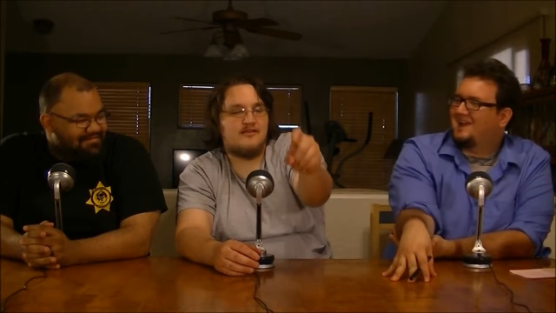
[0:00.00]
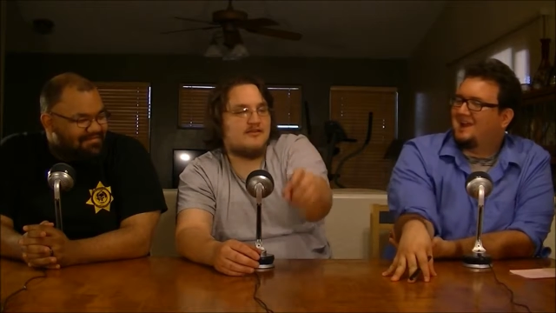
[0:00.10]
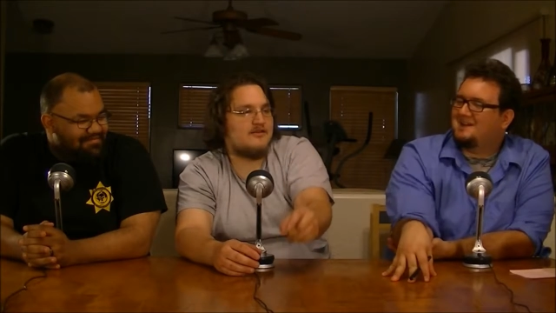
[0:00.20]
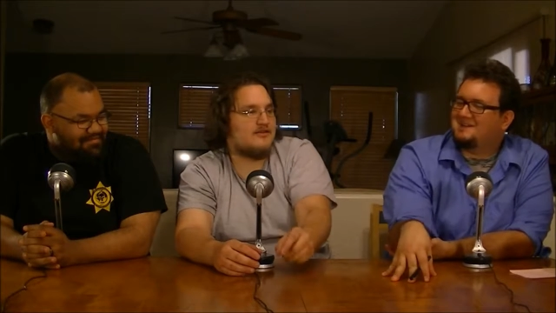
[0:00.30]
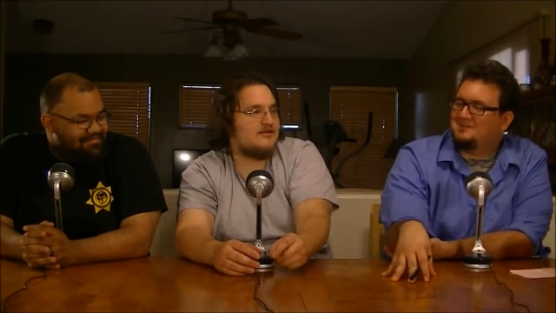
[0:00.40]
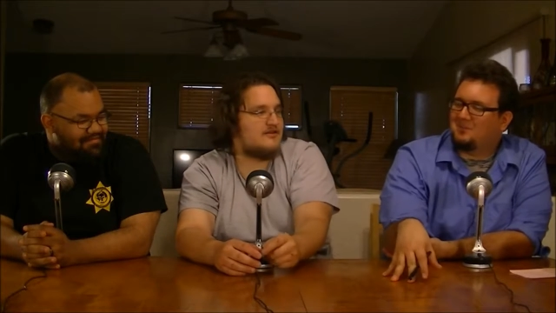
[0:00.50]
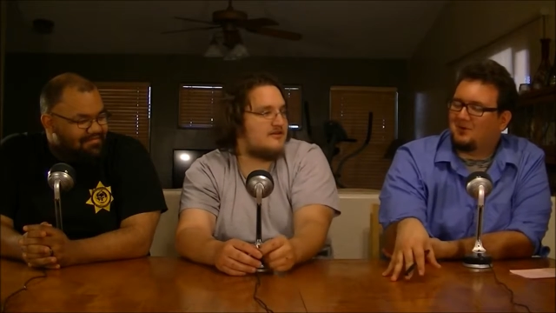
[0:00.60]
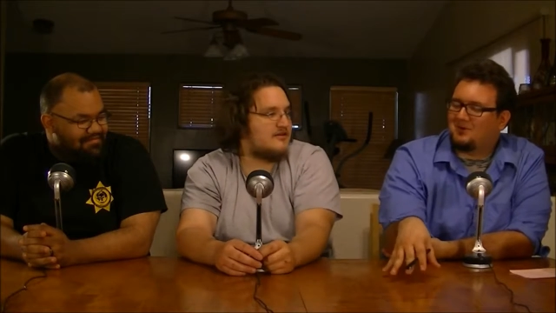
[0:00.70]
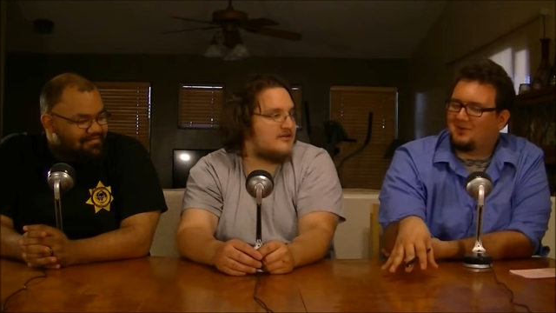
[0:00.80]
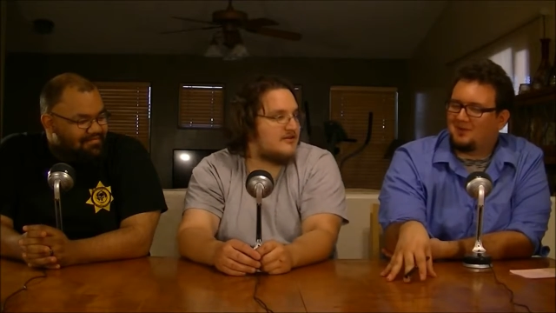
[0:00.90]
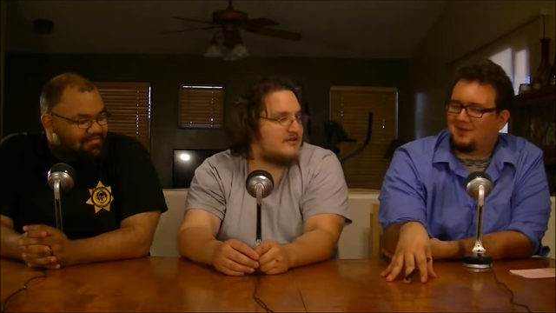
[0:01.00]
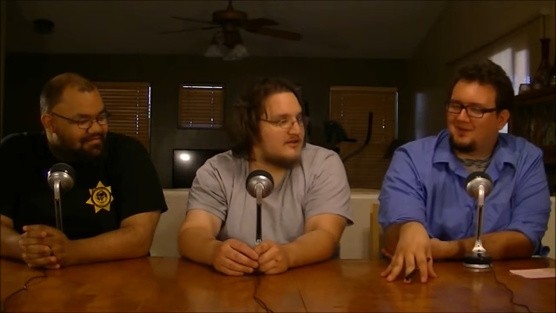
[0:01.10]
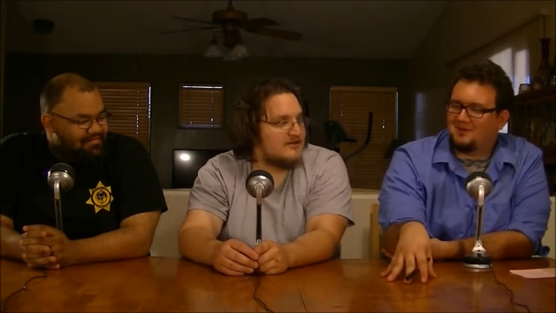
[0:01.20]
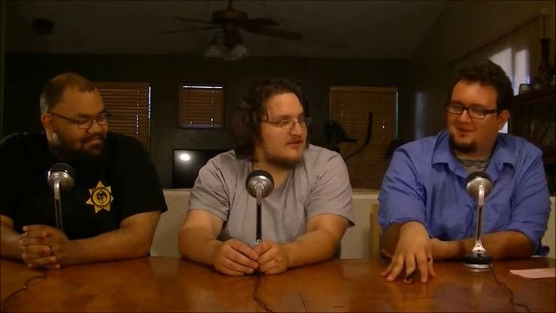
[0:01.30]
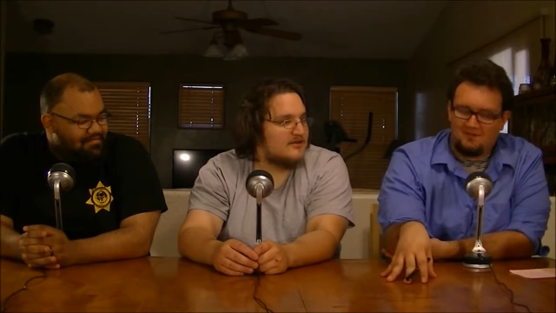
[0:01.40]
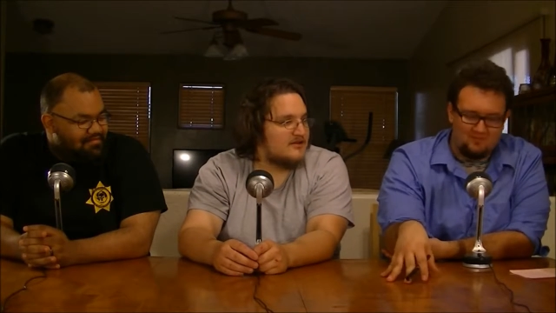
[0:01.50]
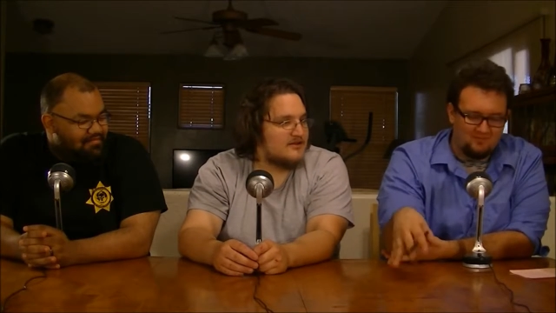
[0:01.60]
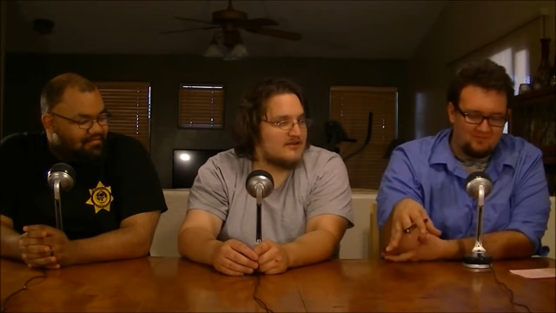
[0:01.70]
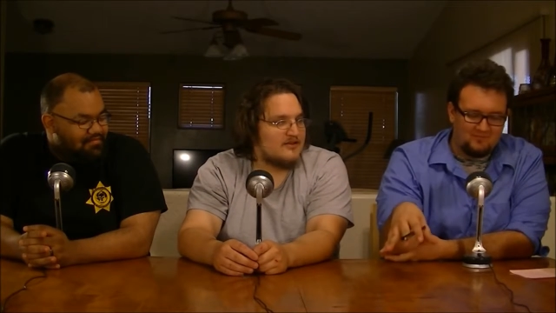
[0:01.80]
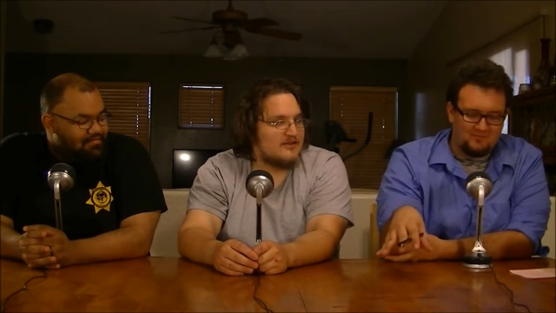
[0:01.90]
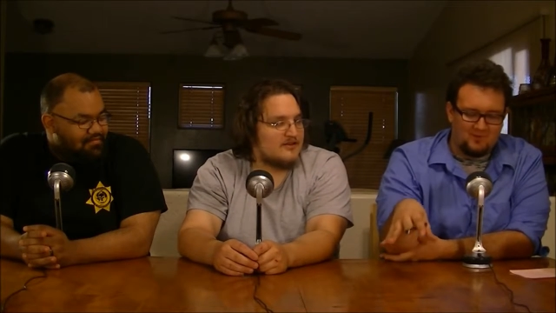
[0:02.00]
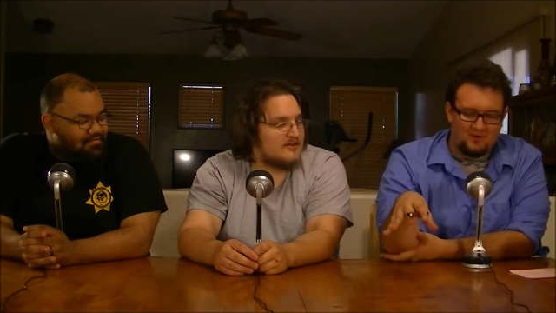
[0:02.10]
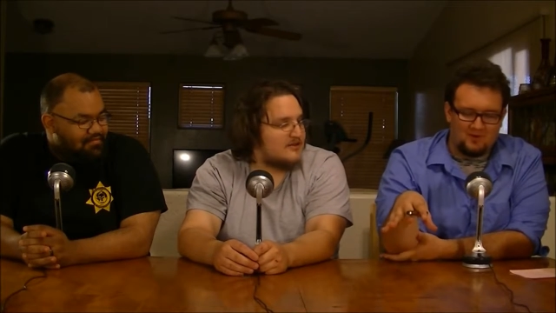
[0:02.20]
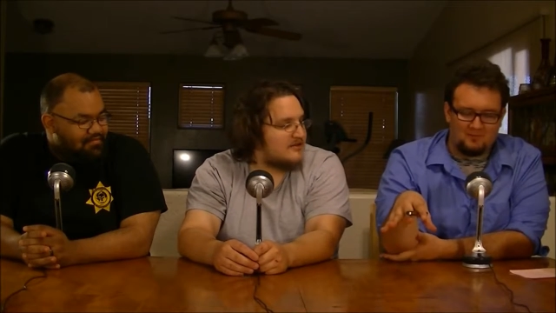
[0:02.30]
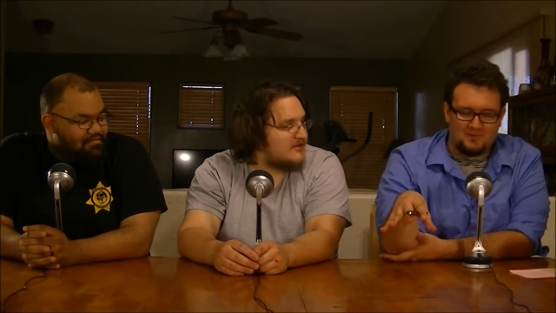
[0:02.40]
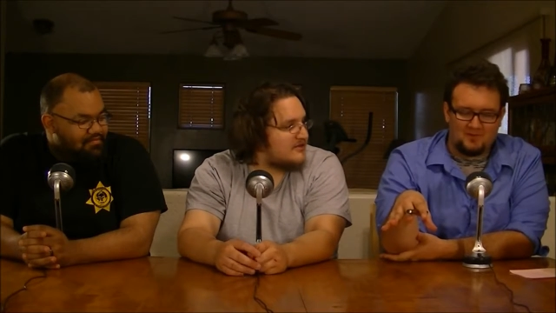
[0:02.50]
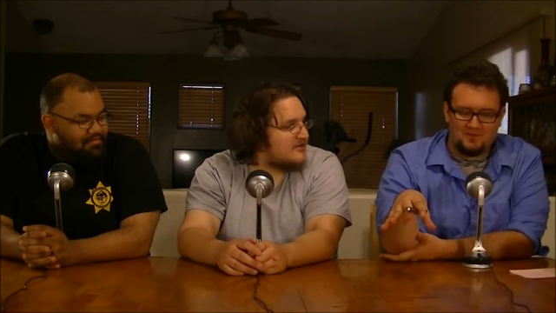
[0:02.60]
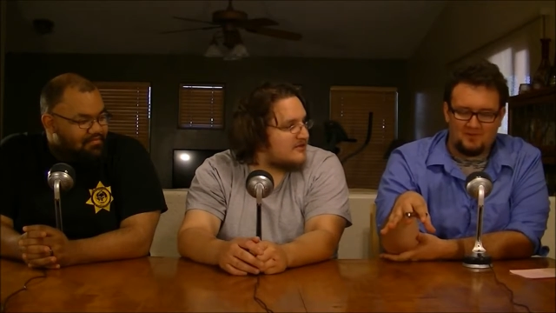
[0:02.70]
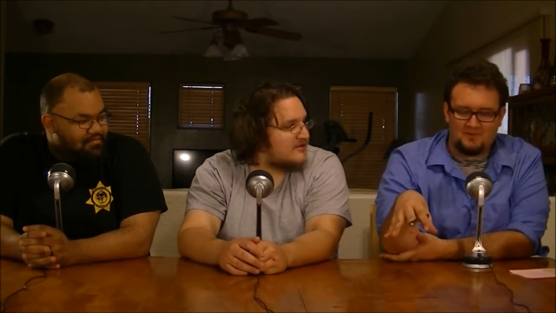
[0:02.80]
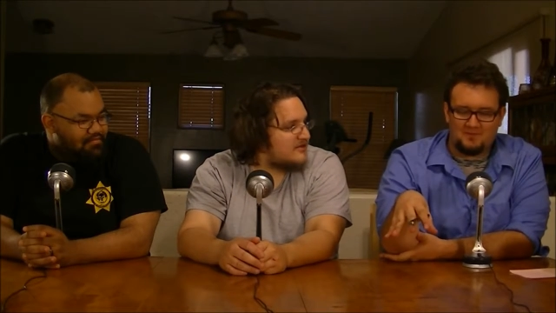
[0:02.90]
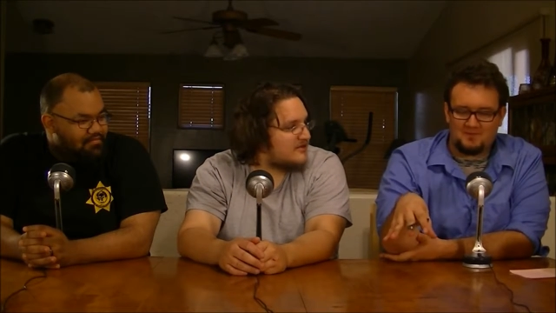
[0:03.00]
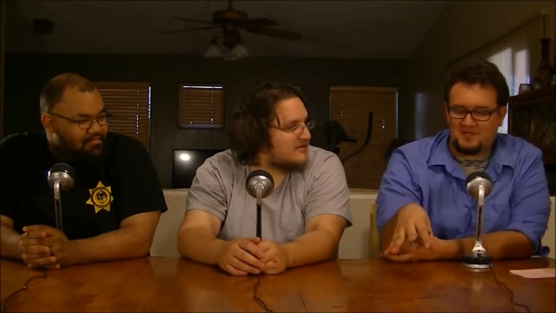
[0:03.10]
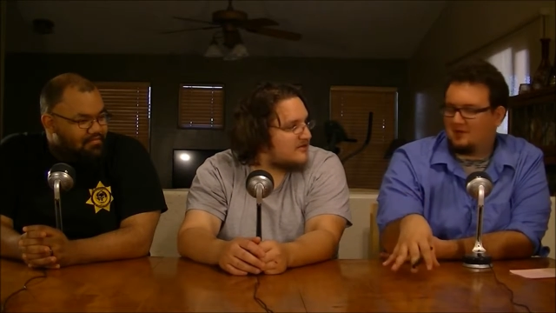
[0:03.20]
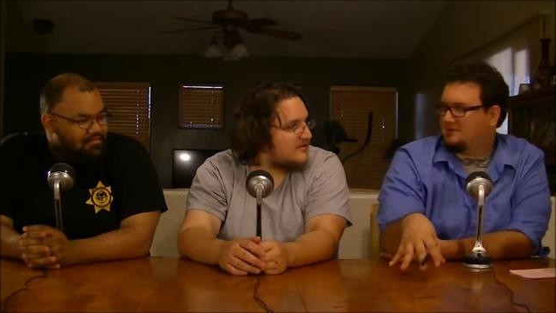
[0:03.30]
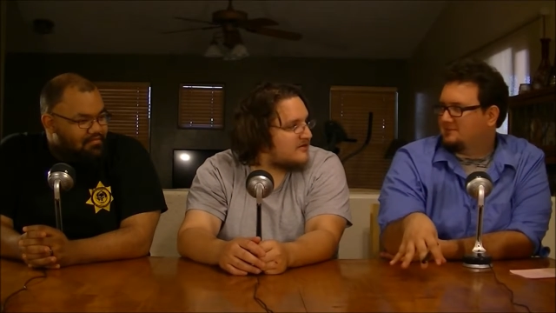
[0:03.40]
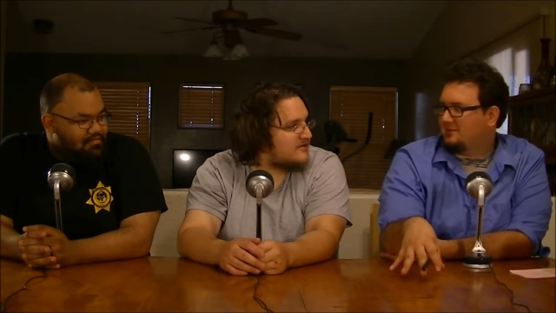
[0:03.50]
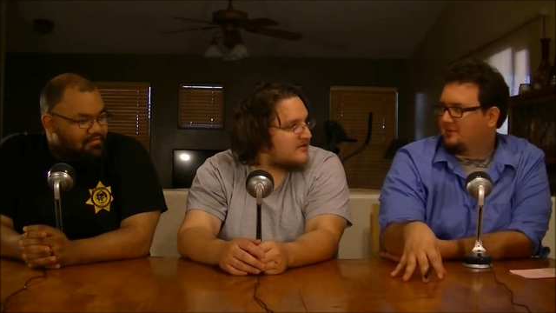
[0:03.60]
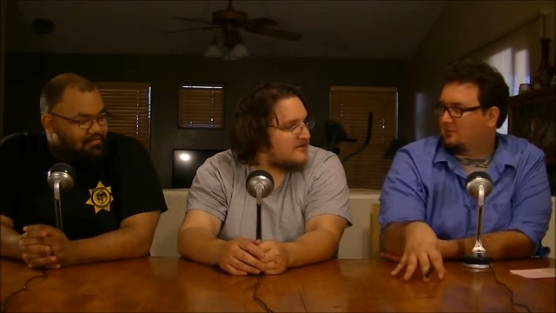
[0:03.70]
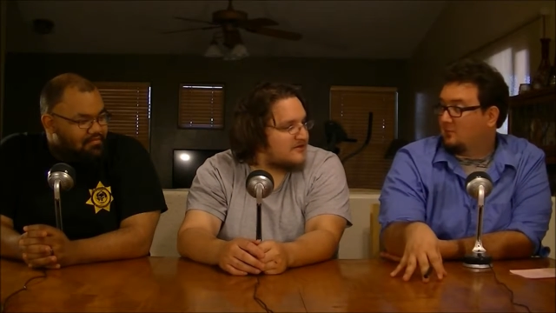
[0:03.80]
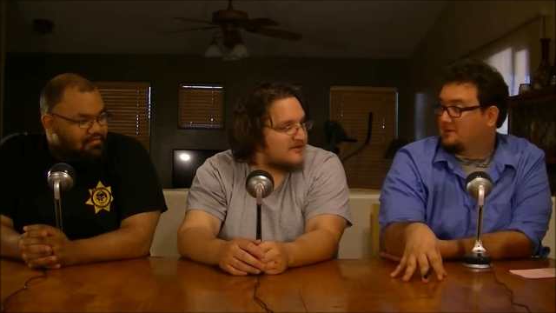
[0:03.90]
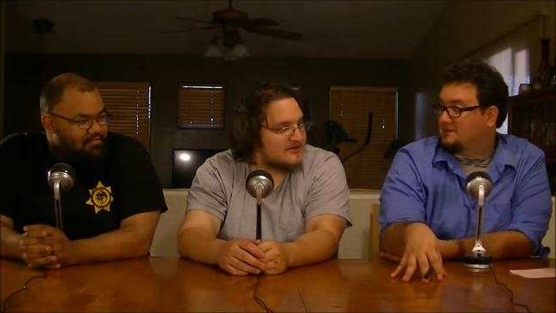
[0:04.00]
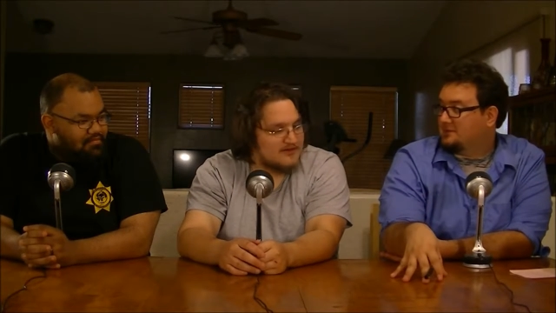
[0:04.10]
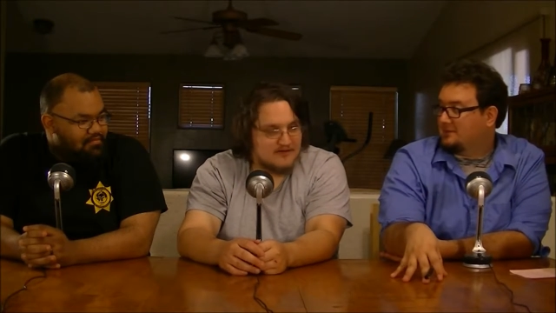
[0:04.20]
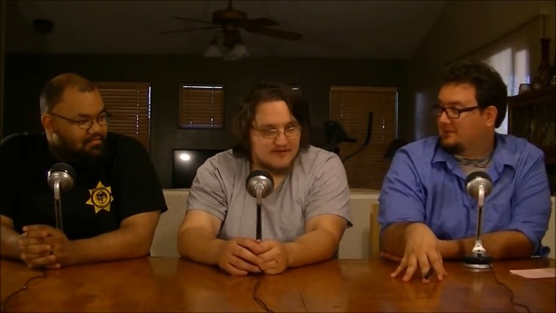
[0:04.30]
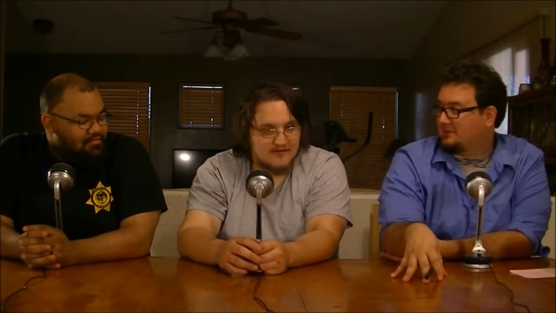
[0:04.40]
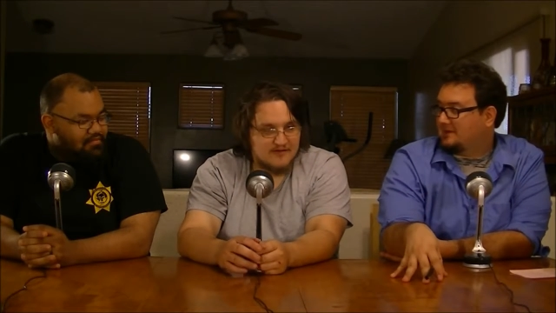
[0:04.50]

Speaker 1: Andy Barclay from Child's Play 1, 2, and